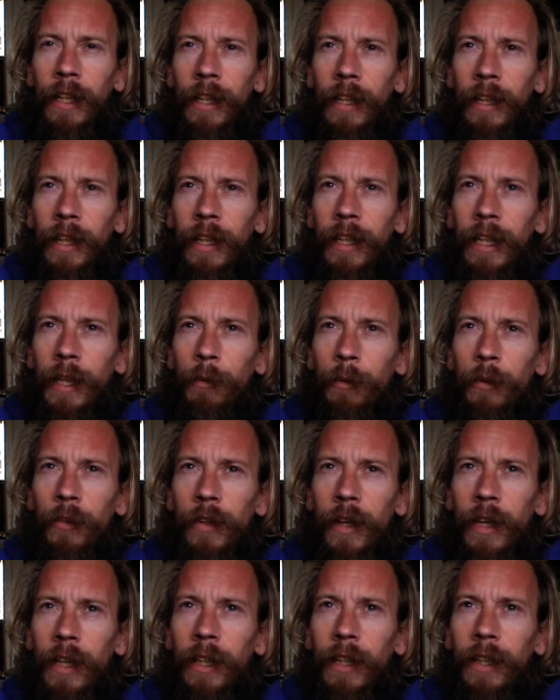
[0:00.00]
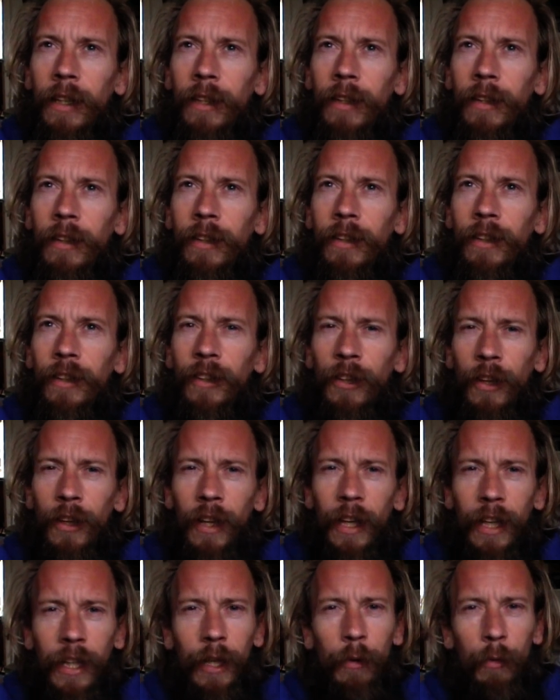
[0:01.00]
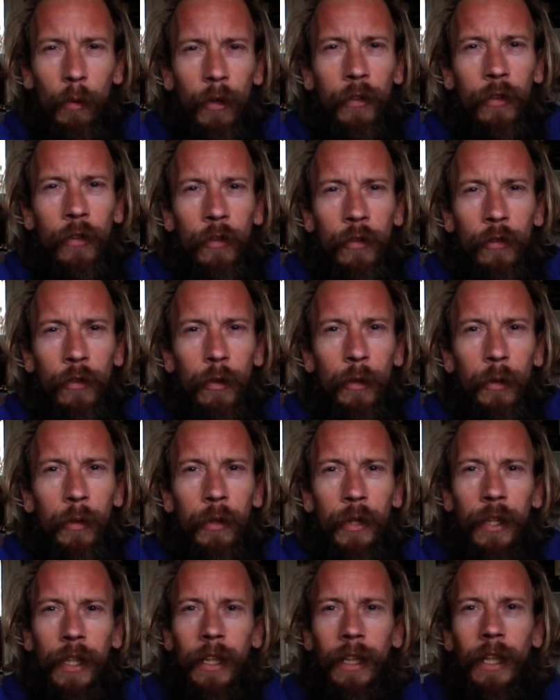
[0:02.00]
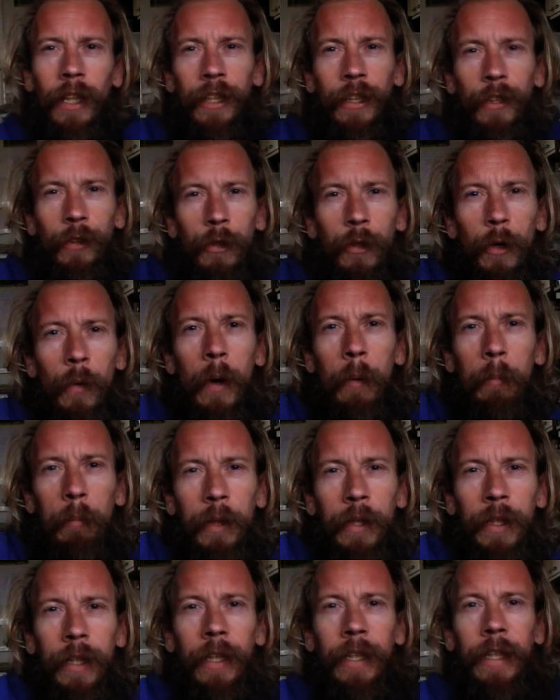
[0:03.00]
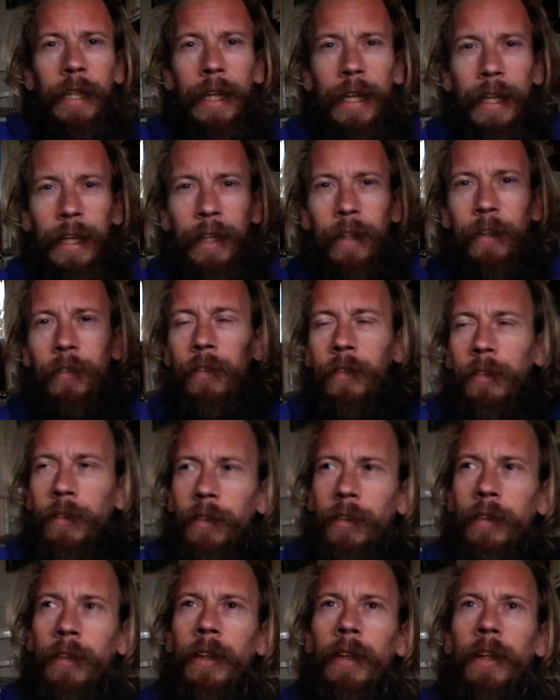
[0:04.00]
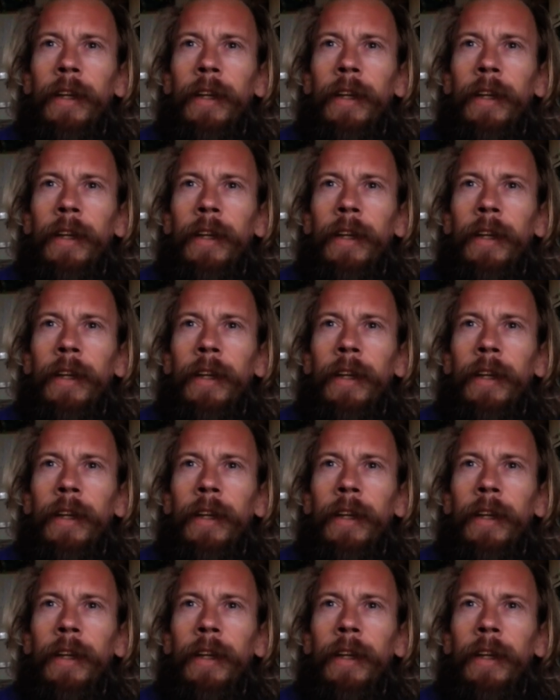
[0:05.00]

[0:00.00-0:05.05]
like it was a, you know, like it was a school thing, like you go up in the years and